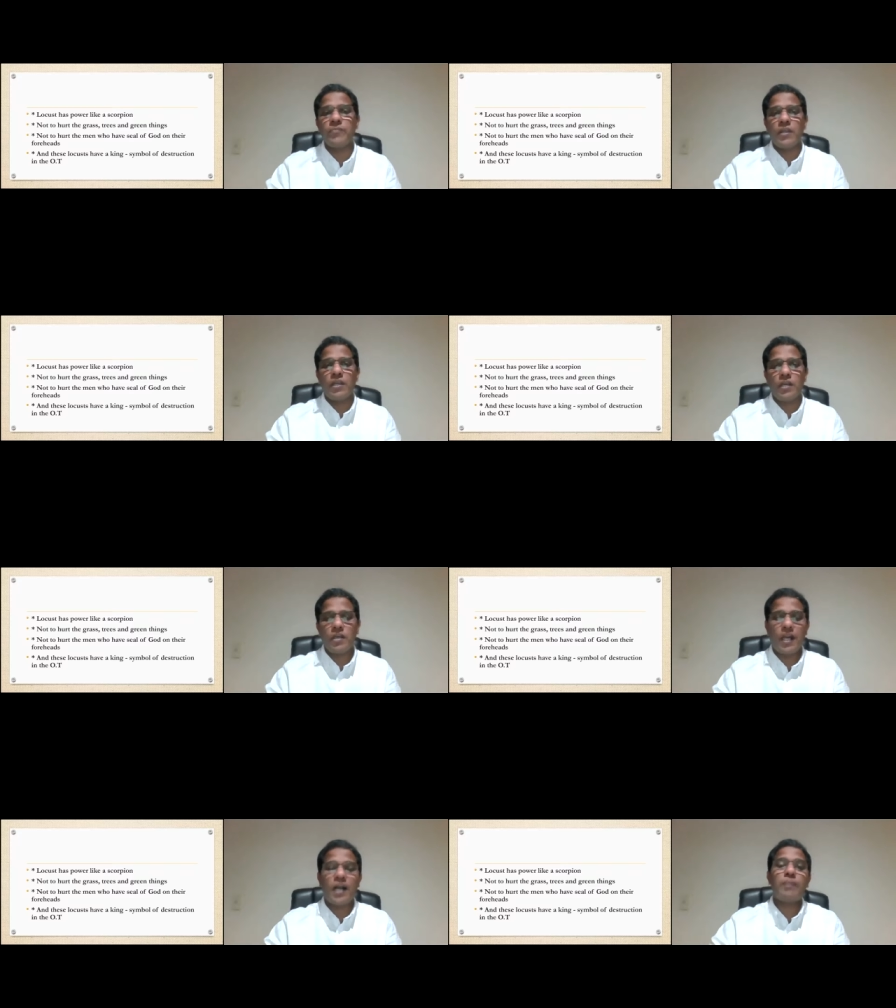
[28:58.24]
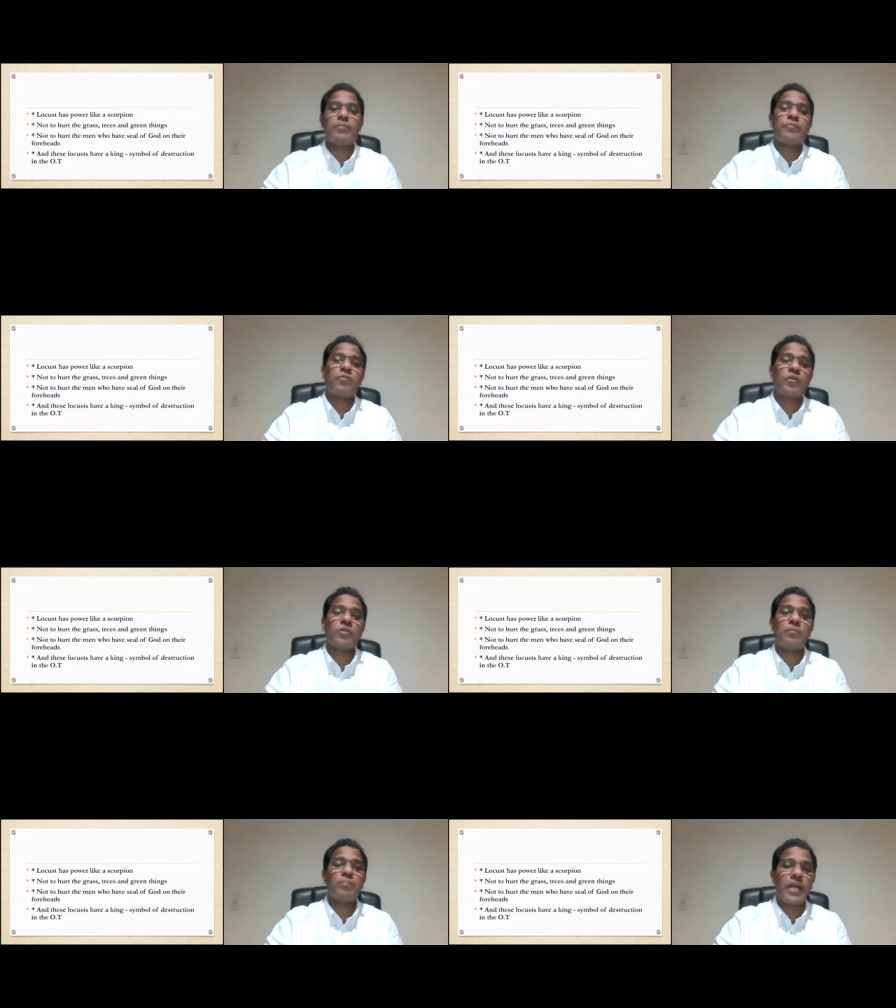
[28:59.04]
uh, armed for
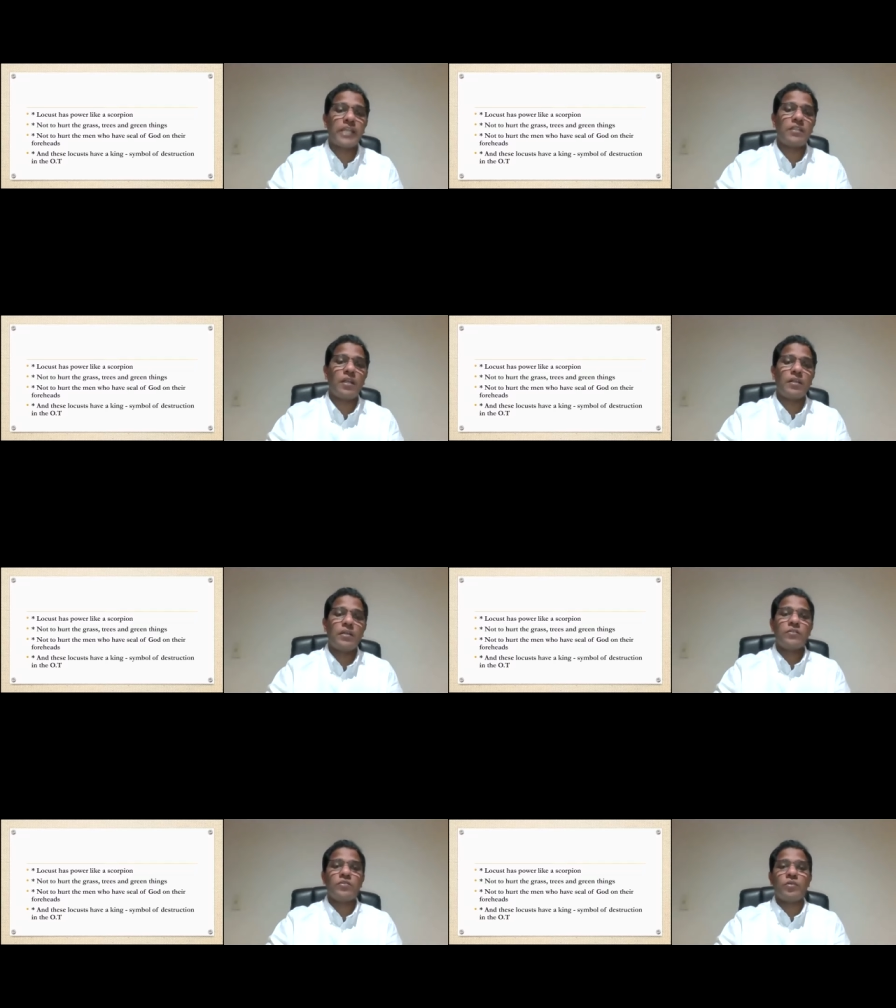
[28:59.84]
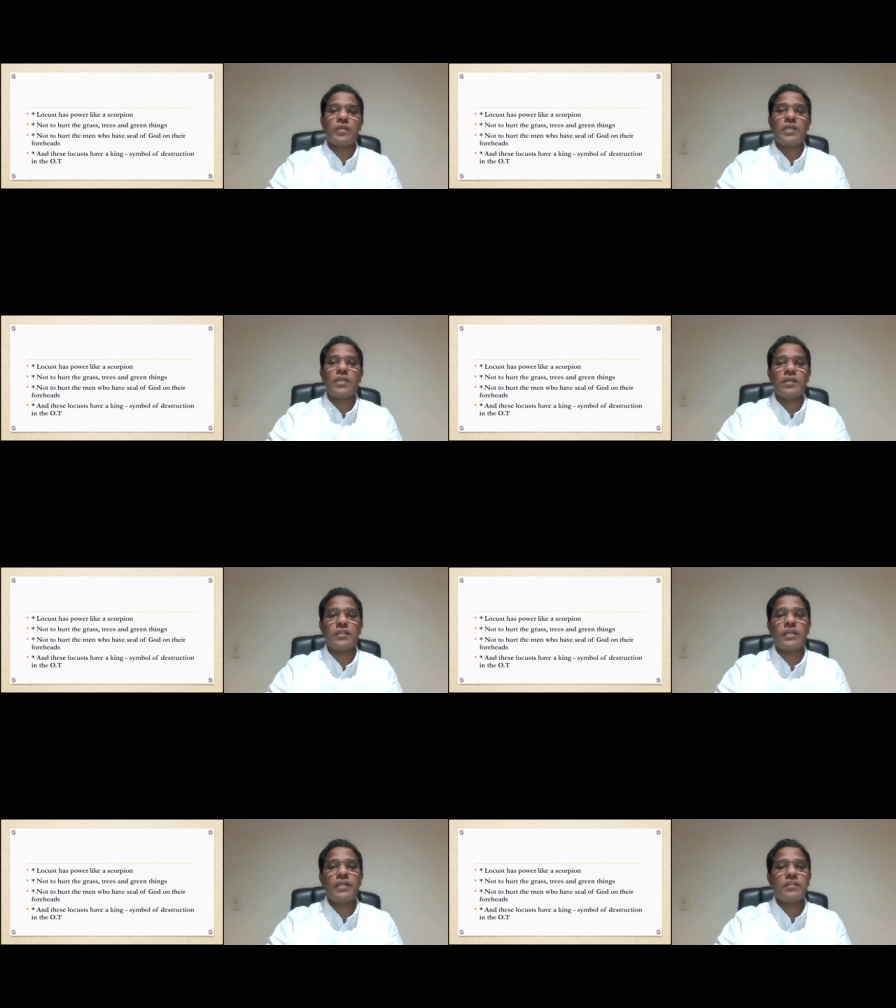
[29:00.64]
battle. So uh,
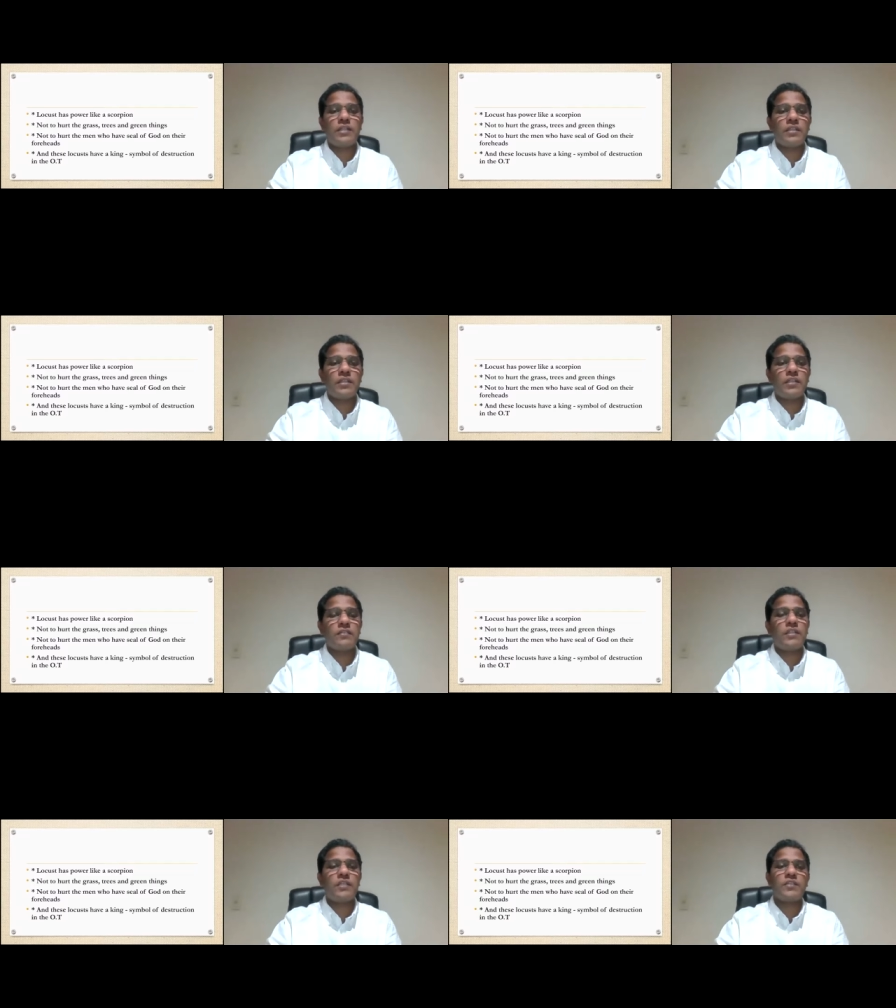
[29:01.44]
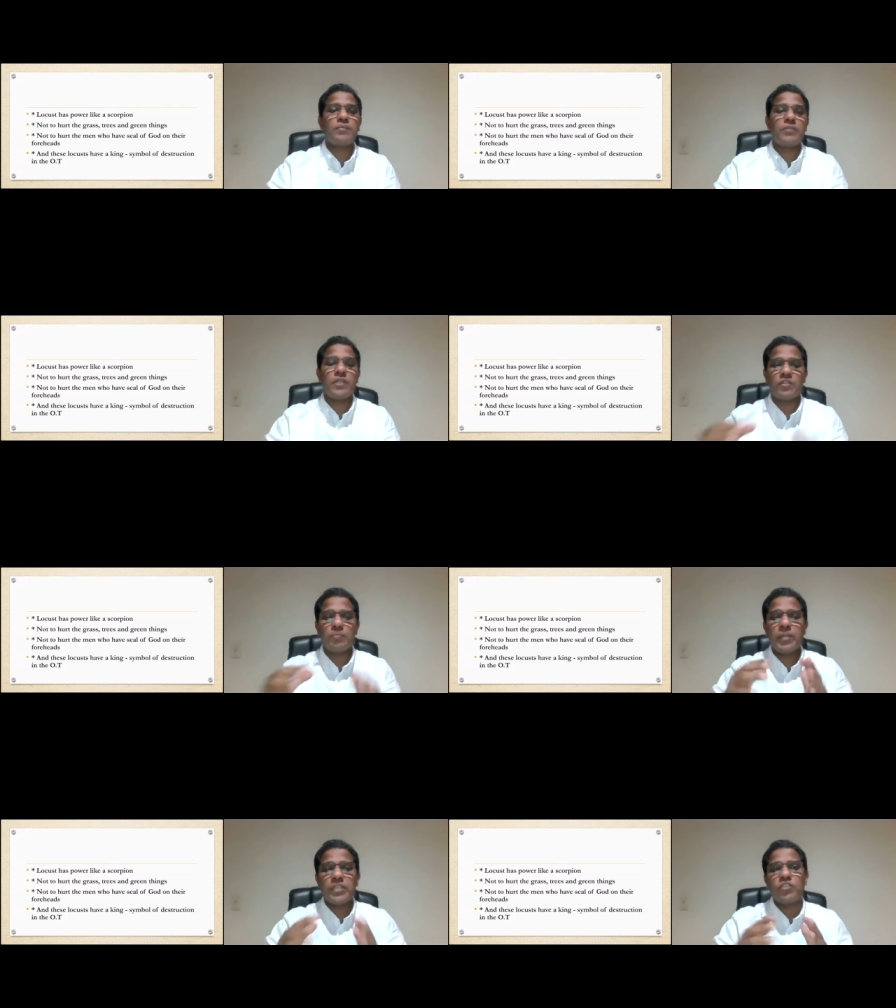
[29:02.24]
there, there, there, is, there, is a, there is
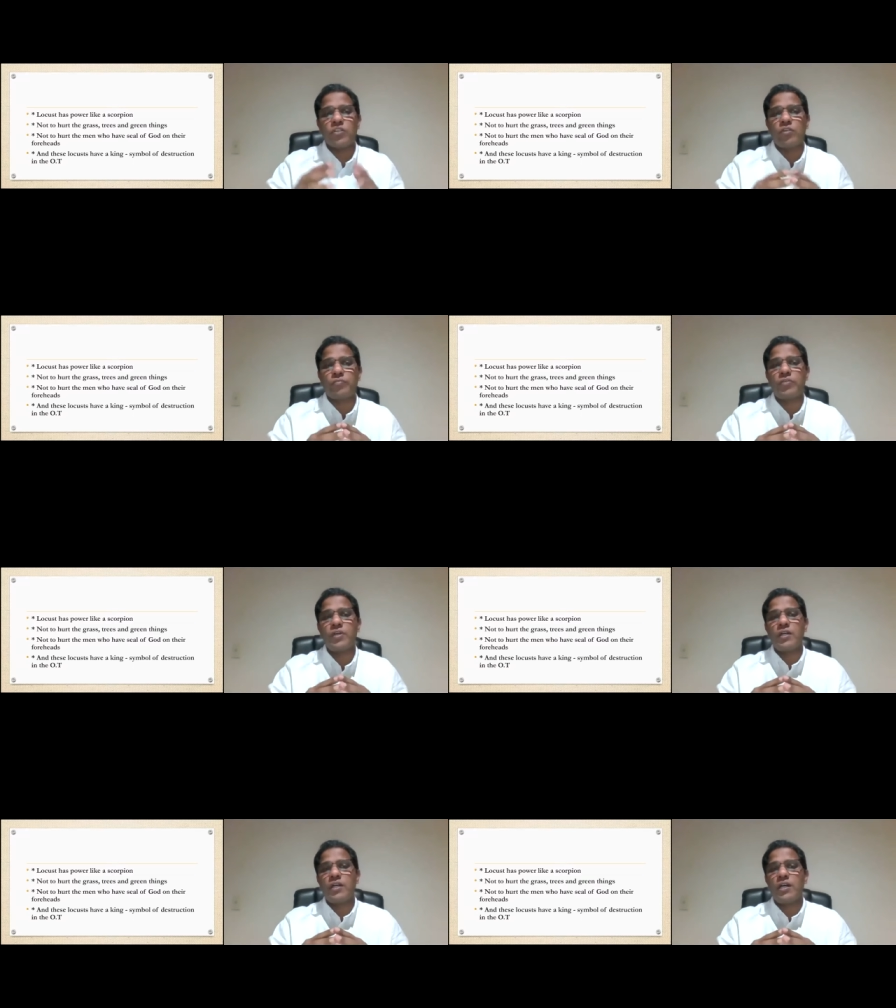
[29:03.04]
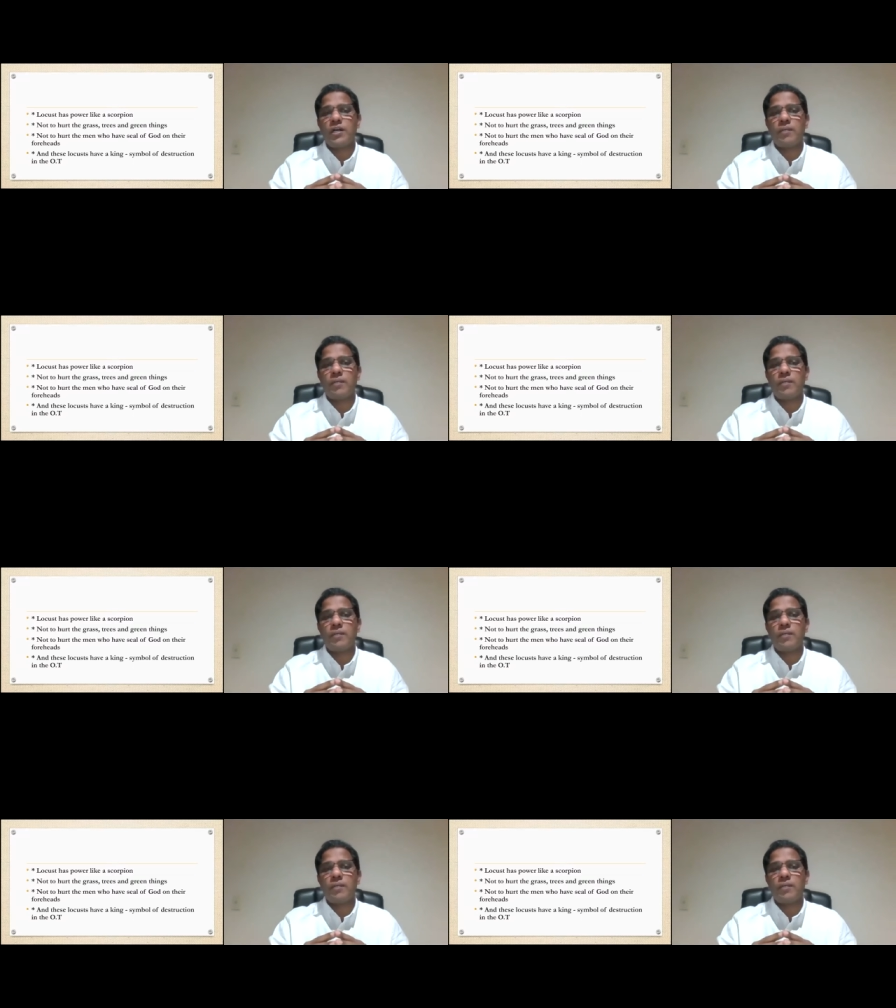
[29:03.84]
a picture of a uh,